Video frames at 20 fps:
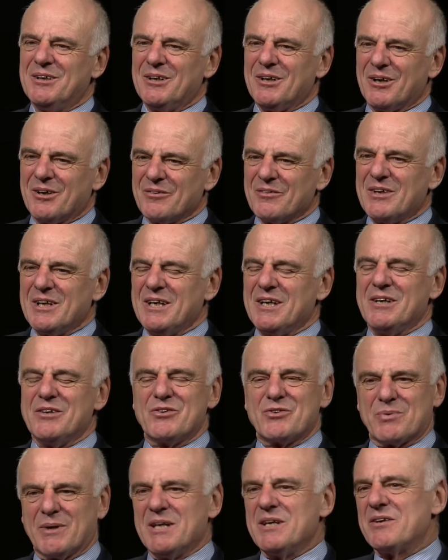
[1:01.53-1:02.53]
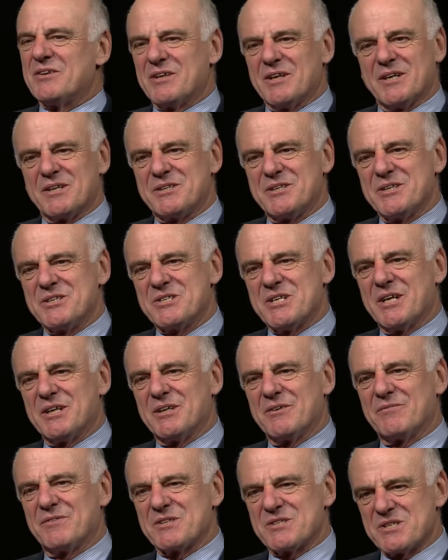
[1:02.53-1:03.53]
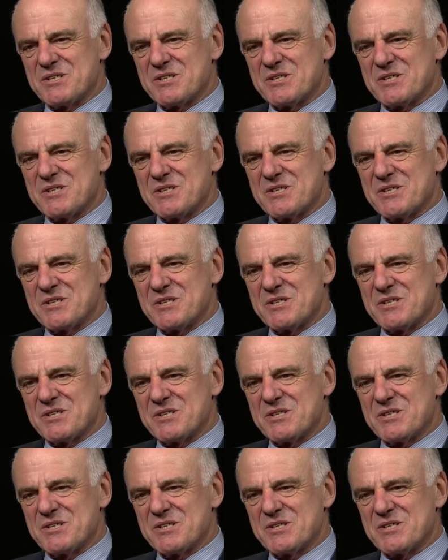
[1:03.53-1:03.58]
on the 2030 Agenda for